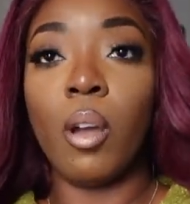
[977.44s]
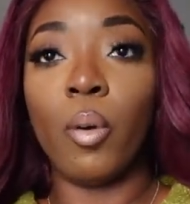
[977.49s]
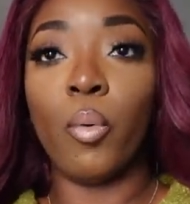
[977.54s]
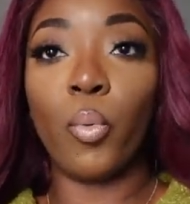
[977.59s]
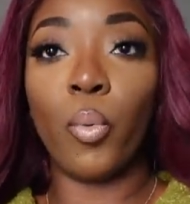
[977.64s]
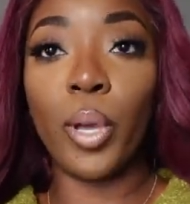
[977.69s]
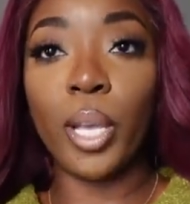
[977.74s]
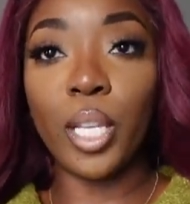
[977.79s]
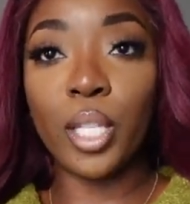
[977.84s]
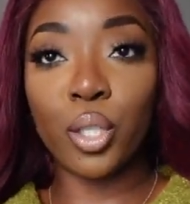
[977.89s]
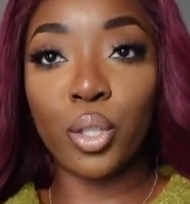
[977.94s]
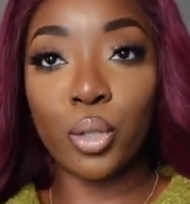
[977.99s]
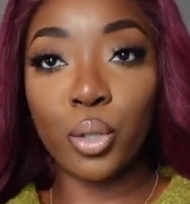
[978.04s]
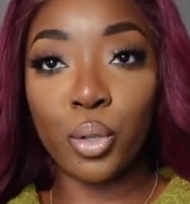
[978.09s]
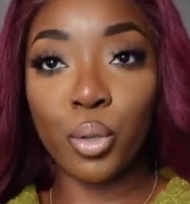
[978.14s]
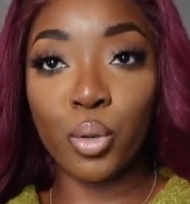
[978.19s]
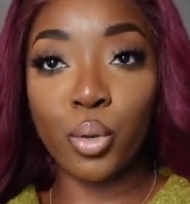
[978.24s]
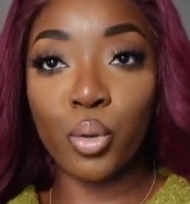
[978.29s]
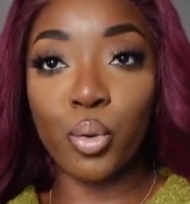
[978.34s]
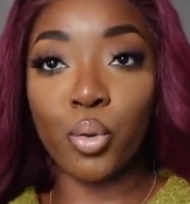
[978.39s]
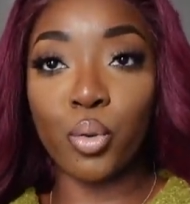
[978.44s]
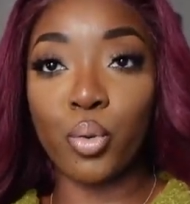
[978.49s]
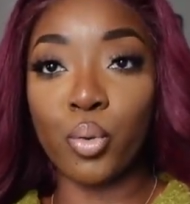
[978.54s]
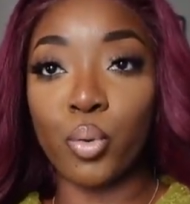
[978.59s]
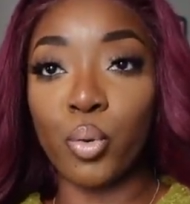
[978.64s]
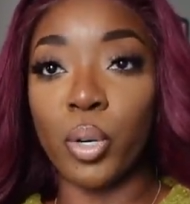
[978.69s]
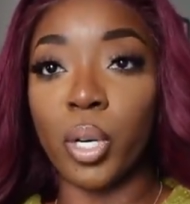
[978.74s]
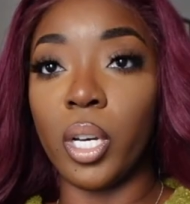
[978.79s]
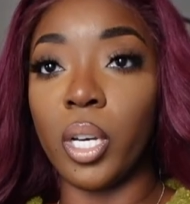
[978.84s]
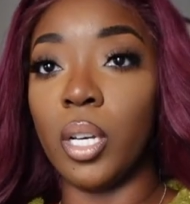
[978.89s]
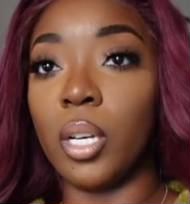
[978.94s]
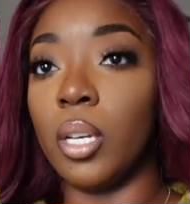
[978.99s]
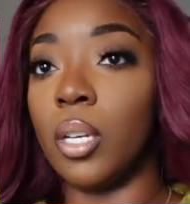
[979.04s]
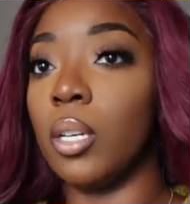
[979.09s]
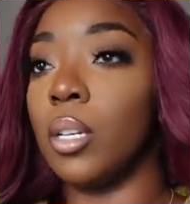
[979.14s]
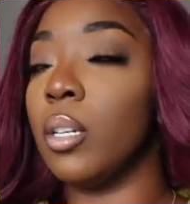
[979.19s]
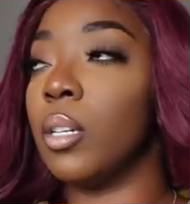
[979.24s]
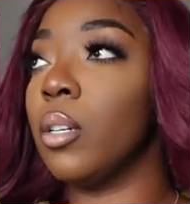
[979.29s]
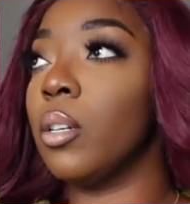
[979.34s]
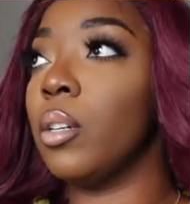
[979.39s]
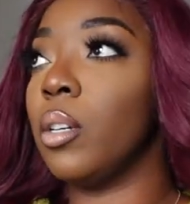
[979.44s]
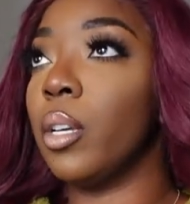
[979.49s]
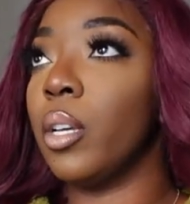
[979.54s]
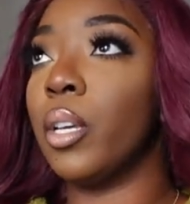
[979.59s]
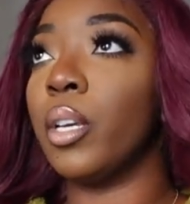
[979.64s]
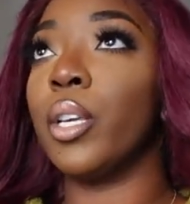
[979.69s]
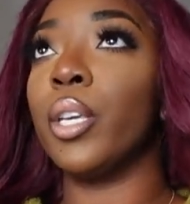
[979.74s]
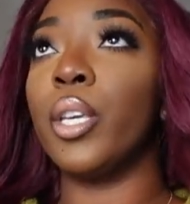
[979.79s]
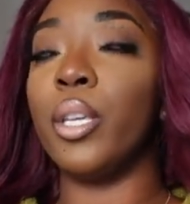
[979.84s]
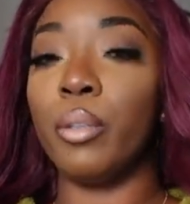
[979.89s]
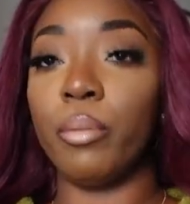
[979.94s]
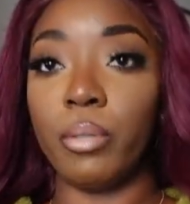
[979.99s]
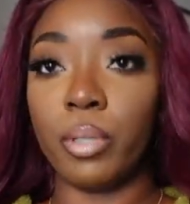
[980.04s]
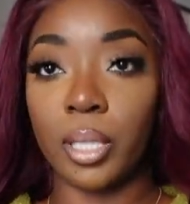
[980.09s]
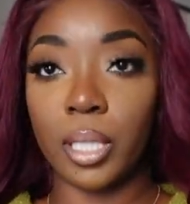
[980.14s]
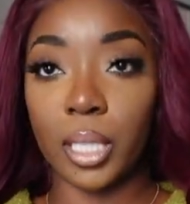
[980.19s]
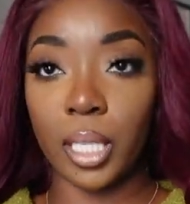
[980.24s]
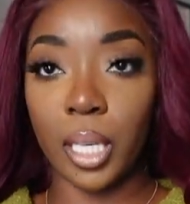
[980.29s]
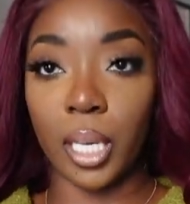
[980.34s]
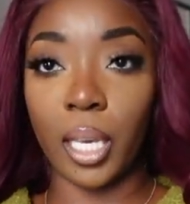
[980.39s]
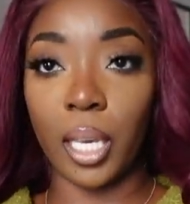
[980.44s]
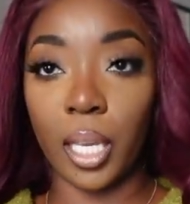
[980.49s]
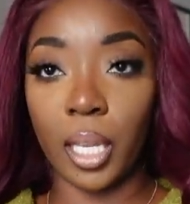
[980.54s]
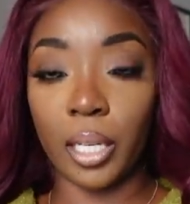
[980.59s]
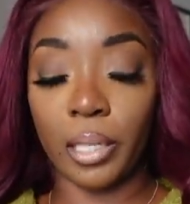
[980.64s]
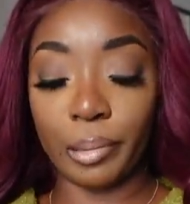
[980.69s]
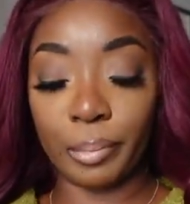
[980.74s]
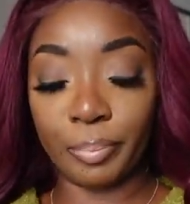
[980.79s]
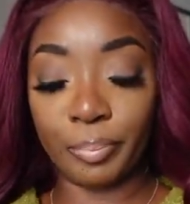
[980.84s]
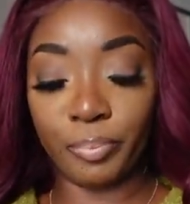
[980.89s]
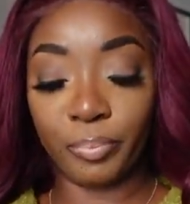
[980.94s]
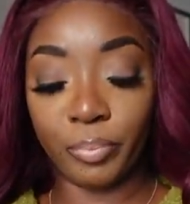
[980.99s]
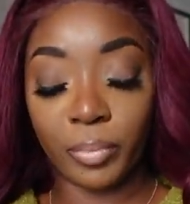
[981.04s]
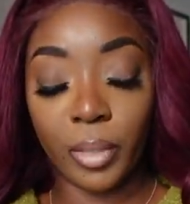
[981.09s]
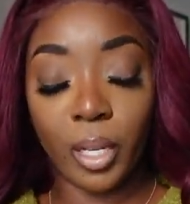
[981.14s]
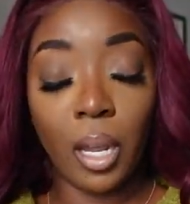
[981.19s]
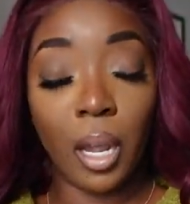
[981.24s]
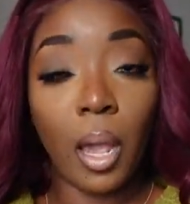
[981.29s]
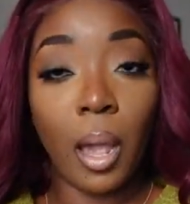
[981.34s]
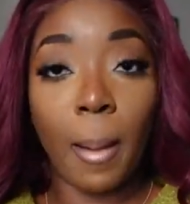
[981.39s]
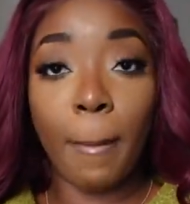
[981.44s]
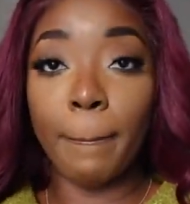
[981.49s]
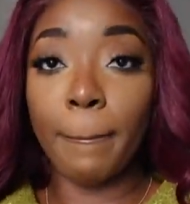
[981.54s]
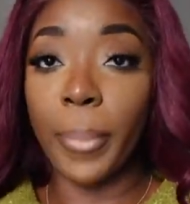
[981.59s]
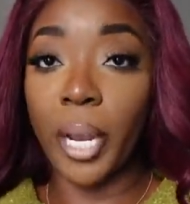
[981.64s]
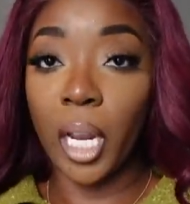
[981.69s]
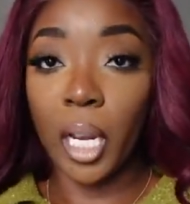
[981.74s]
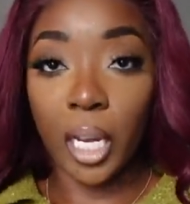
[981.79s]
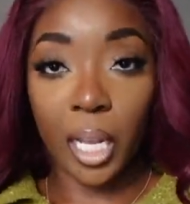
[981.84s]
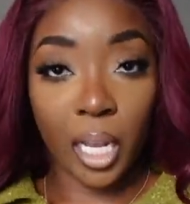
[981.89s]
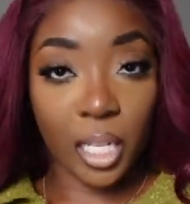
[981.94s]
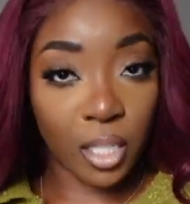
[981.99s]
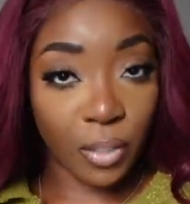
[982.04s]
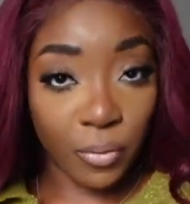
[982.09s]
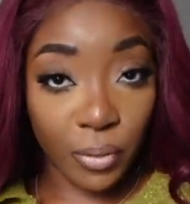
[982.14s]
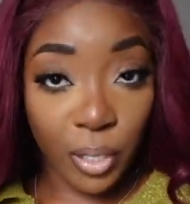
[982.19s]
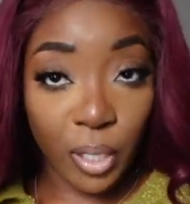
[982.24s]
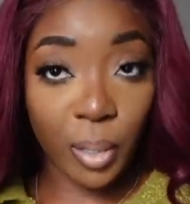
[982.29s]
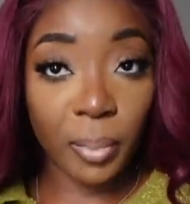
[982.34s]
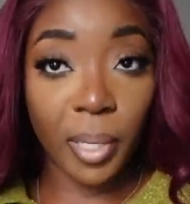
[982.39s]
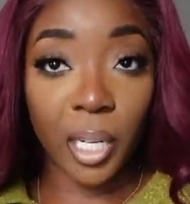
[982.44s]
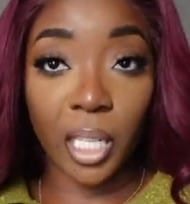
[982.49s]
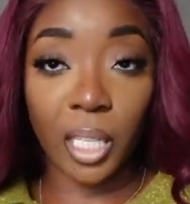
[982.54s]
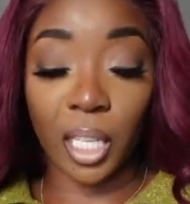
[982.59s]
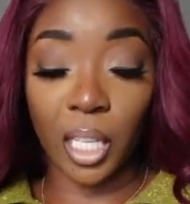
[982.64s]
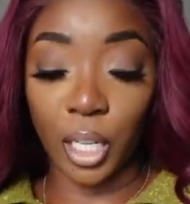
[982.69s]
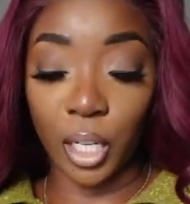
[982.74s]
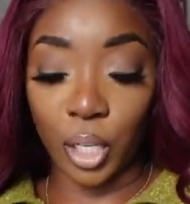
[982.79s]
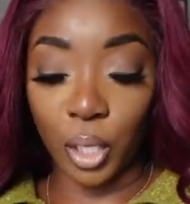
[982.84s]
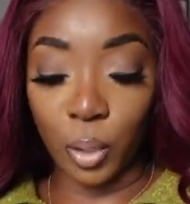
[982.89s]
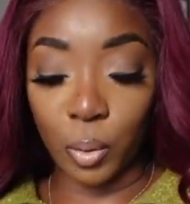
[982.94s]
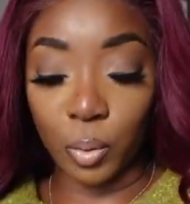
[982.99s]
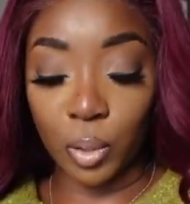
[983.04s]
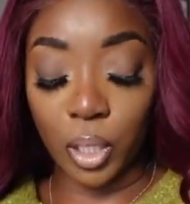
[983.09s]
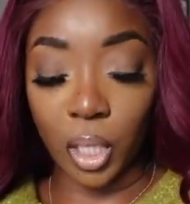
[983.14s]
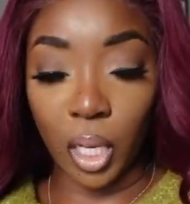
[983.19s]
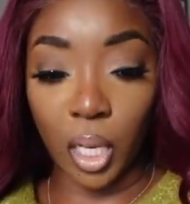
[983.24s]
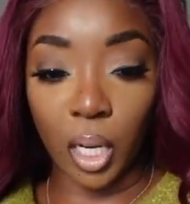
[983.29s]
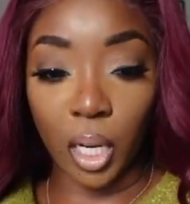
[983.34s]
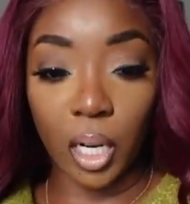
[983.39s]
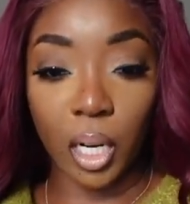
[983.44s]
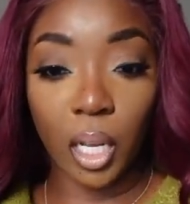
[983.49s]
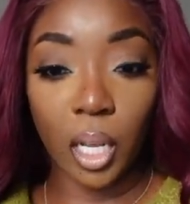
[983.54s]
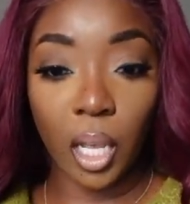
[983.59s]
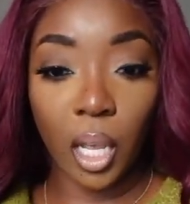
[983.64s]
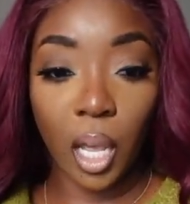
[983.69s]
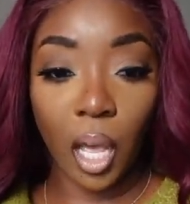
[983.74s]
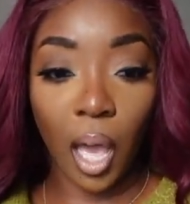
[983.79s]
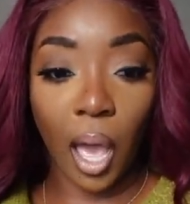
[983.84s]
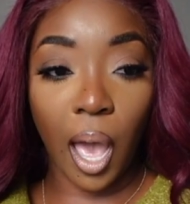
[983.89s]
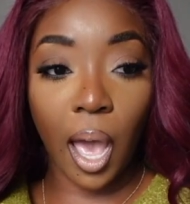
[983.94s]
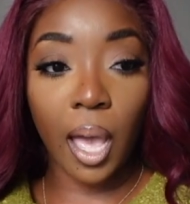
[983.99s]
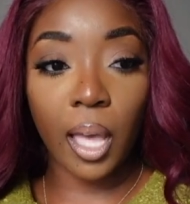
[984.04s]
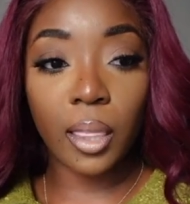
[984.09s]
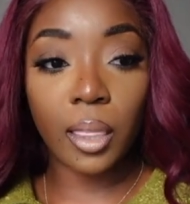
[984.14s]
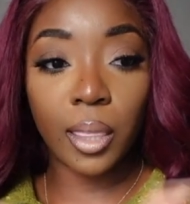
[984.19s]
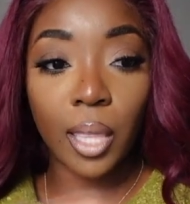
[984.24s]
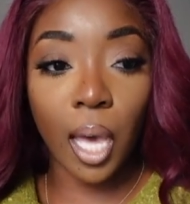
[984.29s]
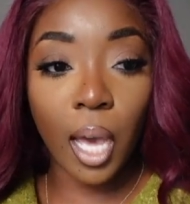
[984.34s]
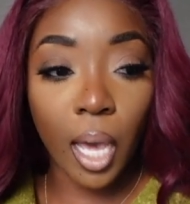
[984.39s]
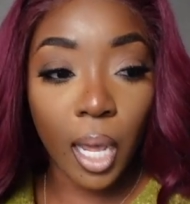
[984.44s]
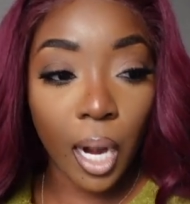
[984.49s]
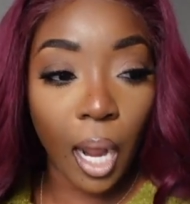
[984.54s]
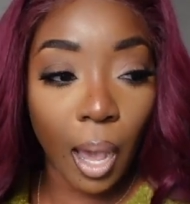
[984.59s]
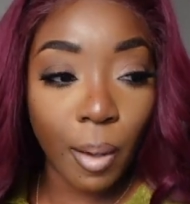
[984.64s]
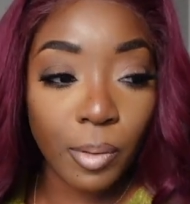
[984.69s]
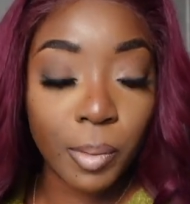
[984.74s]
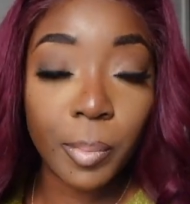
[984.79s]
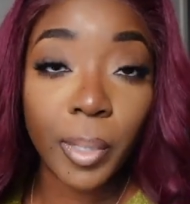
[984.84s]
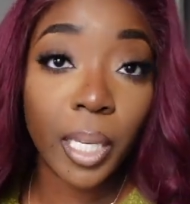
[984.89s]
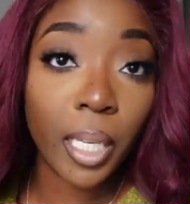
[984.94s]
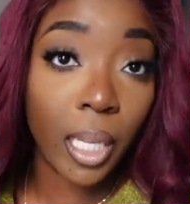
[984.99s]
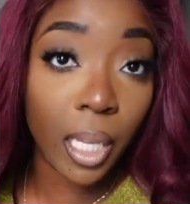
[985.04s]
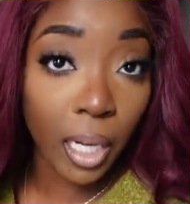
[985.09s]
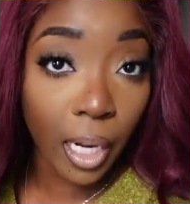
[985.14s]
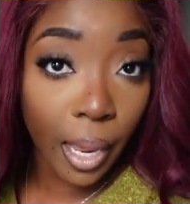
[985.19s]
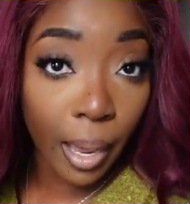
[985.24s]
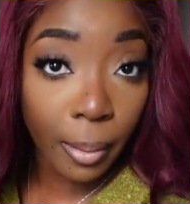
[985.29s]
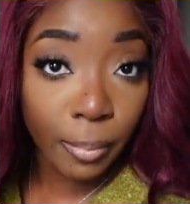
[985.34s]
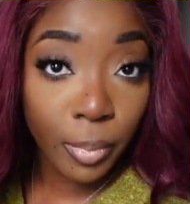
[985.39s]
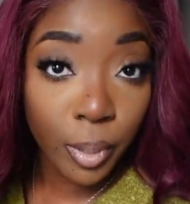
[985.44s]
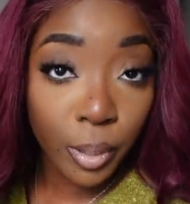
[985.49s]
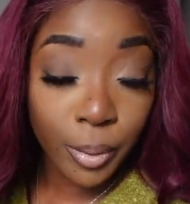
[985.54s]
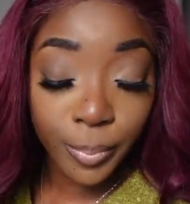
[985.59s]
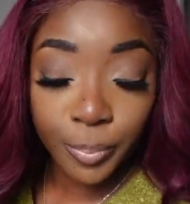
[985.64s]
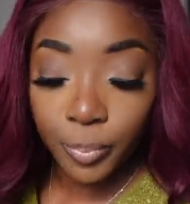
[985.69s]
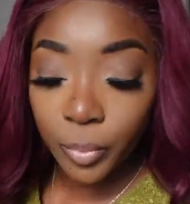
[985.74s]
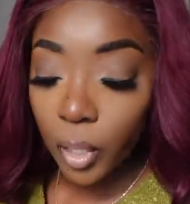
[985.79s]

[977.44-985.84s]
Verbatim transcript: Went to Houston. Barely got to film anything in Houston. I thought I was being kidnapped